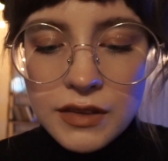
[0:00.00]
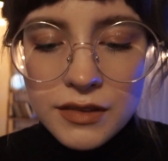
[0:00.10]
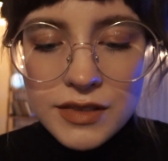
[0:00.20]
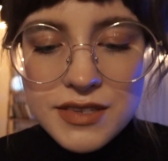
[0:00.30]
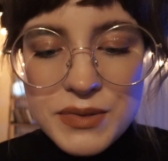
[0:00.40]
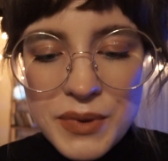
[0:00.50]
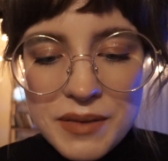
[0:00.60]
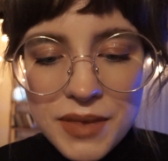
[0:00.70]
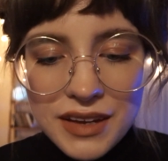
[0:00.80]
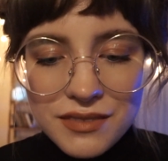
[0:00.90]
This is what
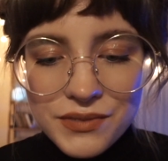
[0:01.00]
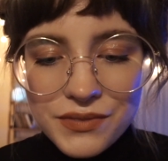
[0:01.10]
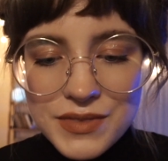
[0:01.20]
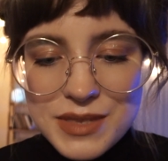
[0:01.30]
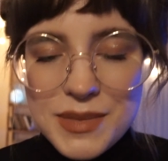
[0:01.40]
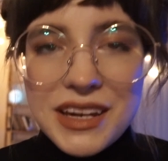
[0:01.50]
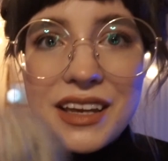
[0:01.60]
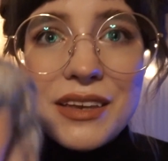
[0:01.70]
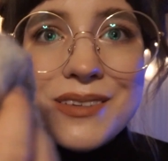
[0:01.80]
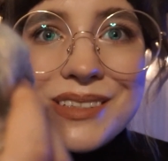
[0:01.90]
my
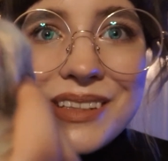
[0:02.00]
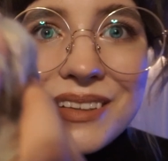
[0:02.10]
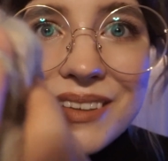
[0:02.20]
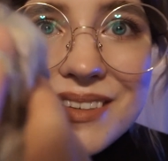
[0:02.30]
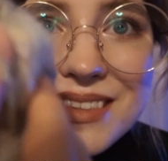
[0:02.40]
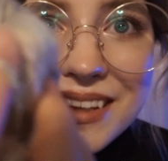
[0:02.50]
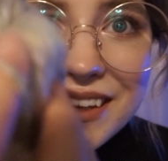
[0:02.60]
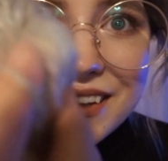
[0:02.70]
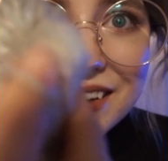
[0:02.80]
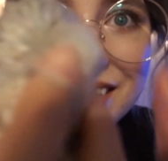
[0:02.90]
spinning usually looks
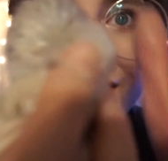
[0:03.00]
like